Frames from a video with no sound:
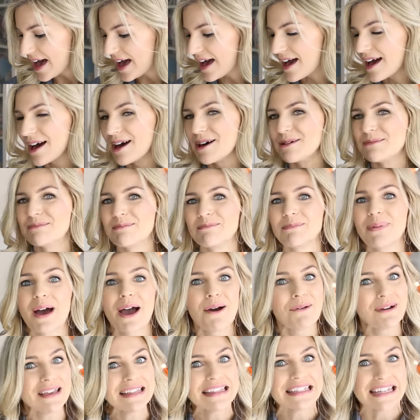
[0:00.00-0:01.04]
Um,
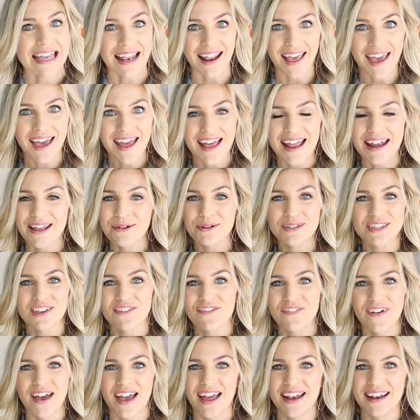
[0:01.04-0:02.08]
but we did it and it was a
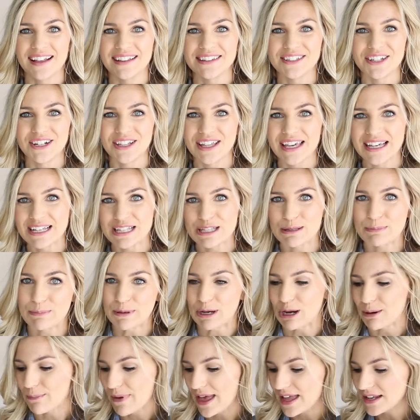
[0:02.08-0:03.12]
fun little
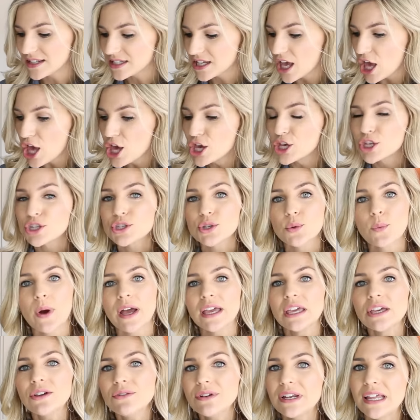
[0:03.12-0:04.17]
experiment. So
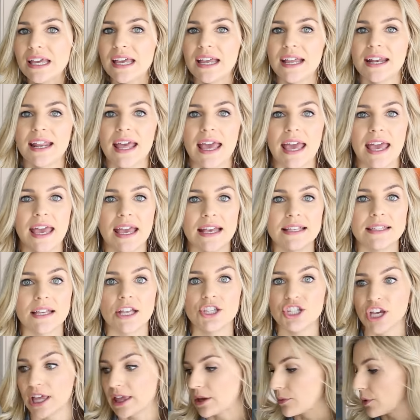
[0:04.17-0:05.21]
what you need is
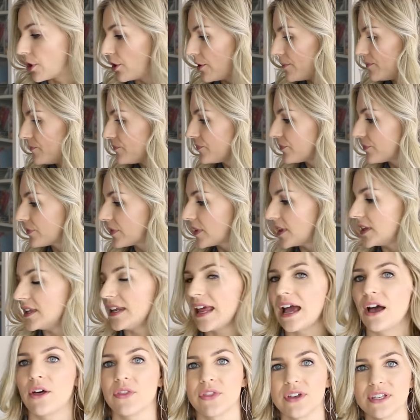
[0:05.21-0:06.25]
a jelly roll.
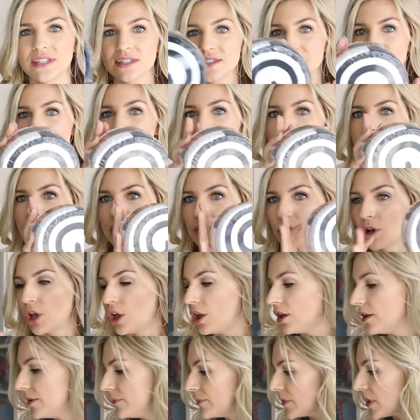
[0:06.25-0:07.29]
Now this is a jelly
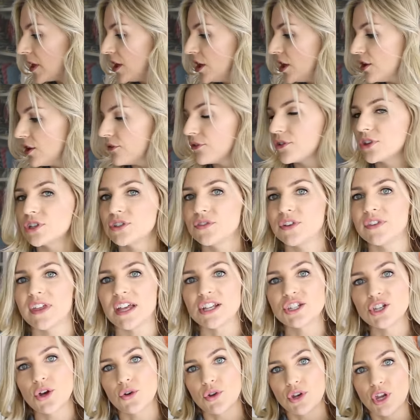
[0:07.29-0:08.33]
roll. For those of you
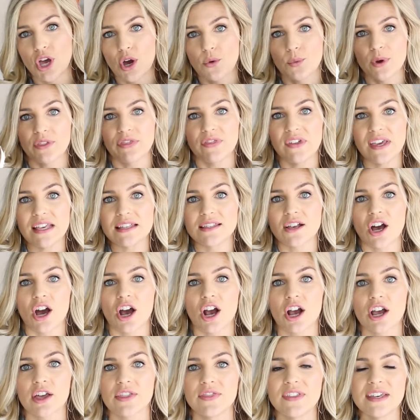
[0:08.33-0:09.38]
that don't know what these
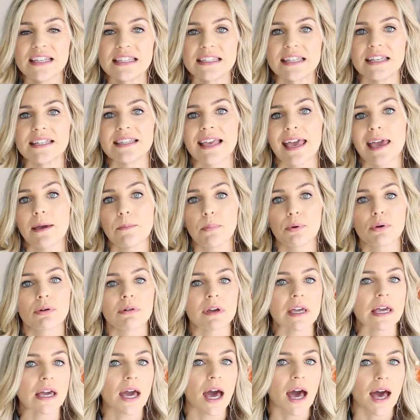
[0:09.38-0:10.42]
are, this is a
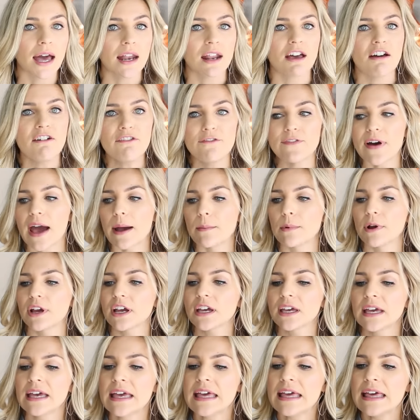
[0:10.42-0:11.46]
pre-cut of
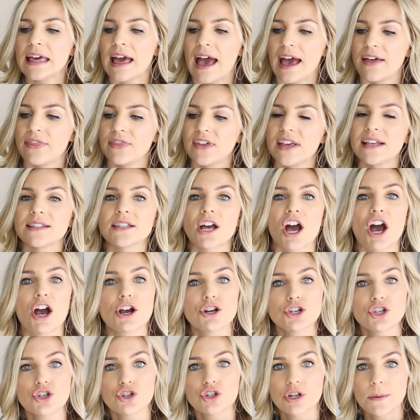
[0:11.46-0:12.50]
fabric and these
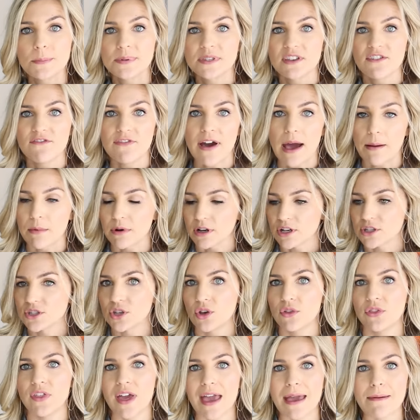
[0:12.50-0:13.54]
are strips of fabric.
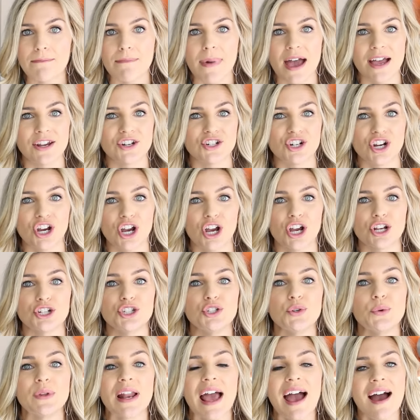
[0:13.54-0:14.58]
So they measure
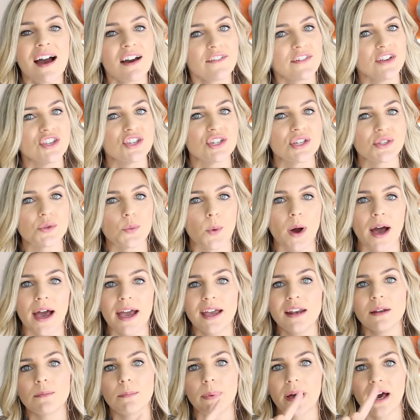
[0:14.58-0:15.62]
two and a half inches
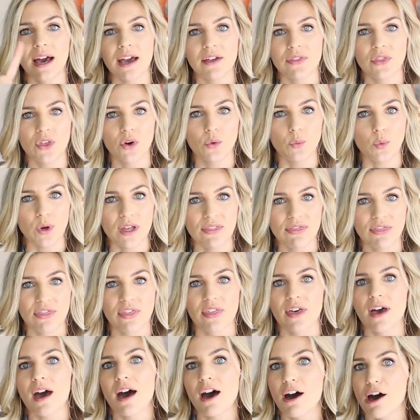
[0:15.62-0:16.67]
wide by the
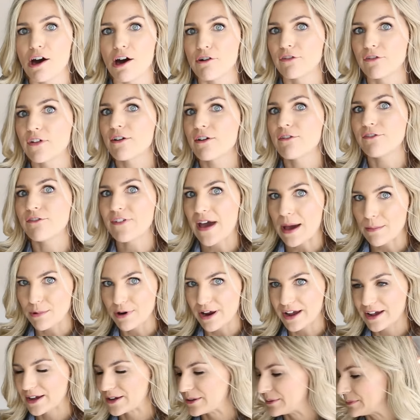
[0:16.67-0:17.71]
width of
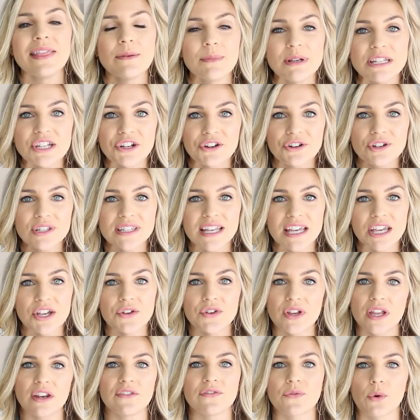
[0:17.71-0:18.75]
fabric. And the materials that
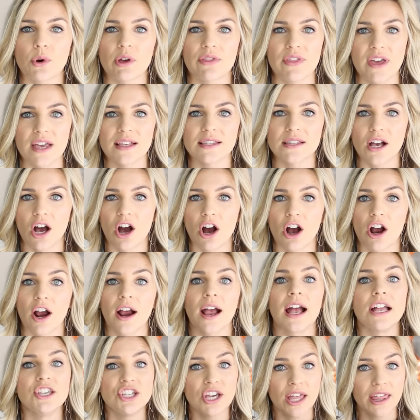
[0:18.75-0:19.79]
you need for this
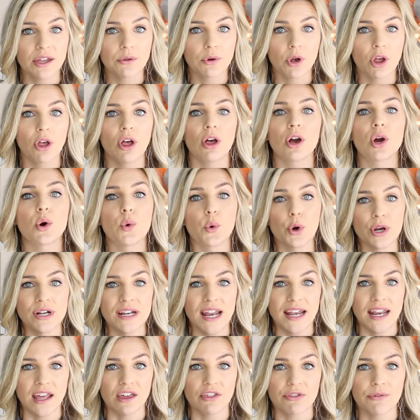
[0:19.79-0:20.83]
are a jelly roll,
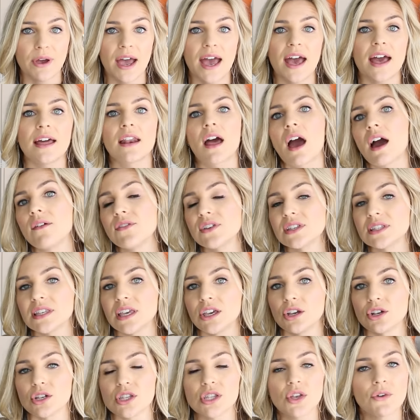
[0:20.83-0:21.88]
coordinating thread,
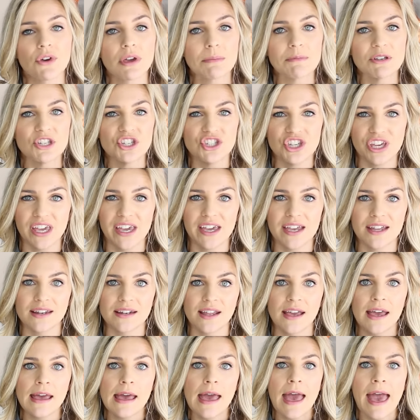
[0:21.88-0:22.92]
obviously your sewing
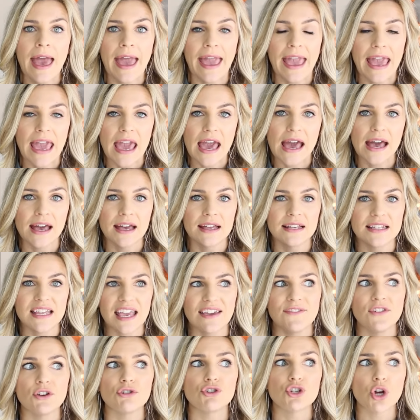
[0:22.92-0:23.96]
machine, and
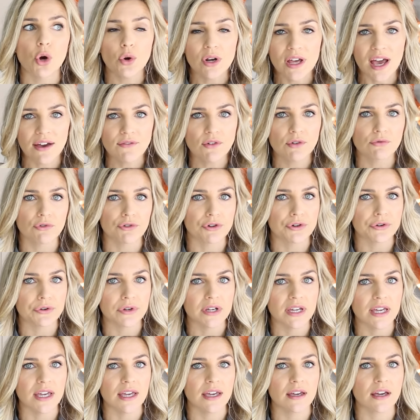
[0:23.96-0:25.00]
if you don't have a
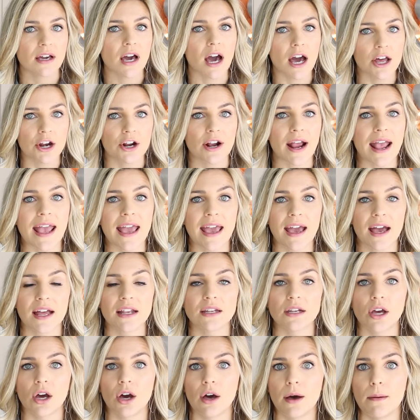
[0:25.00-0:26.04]
rotary cutter
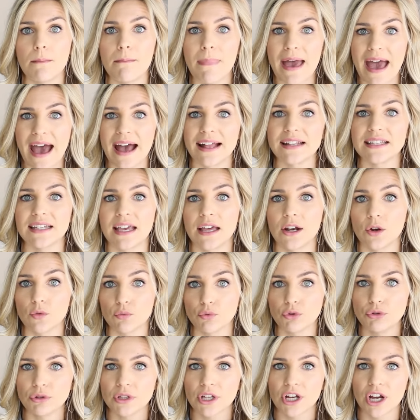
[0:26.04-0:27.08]
and a mat and a
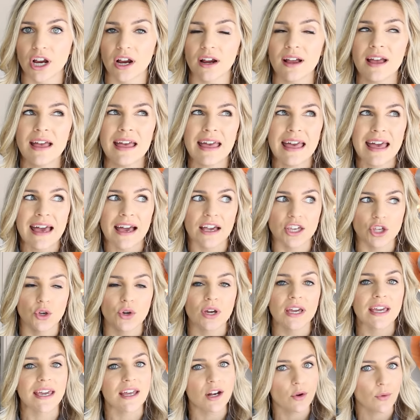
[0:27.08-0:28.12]
ruler, you
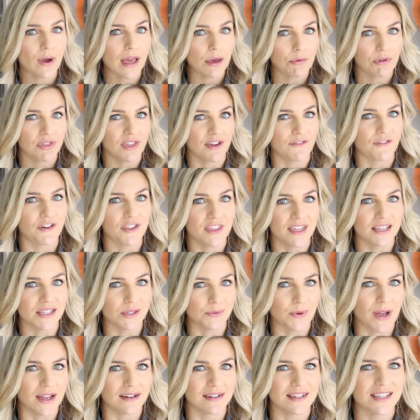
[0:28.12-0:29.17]
can get away with it for
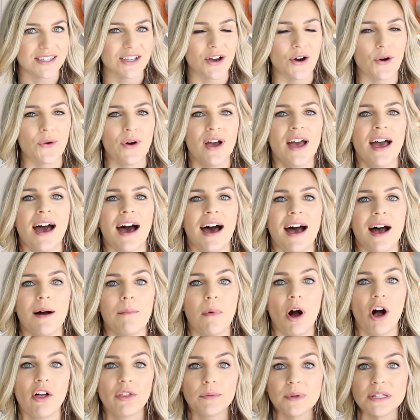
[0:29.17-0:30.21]
this one. So
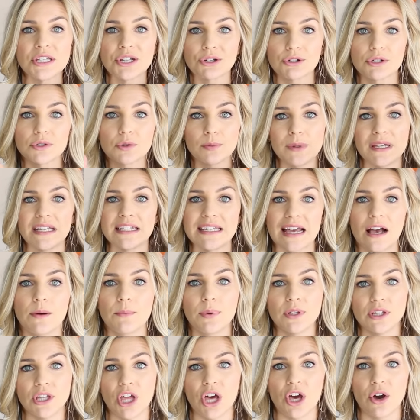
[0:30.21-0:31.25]
um, all the materials will be down
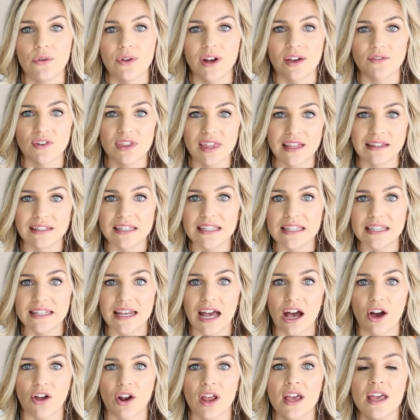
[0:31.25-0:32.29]
below and everything listed
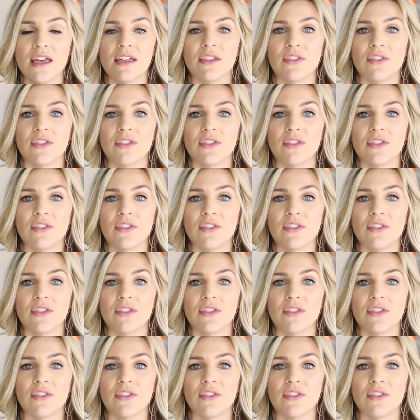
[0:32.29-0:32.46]
out.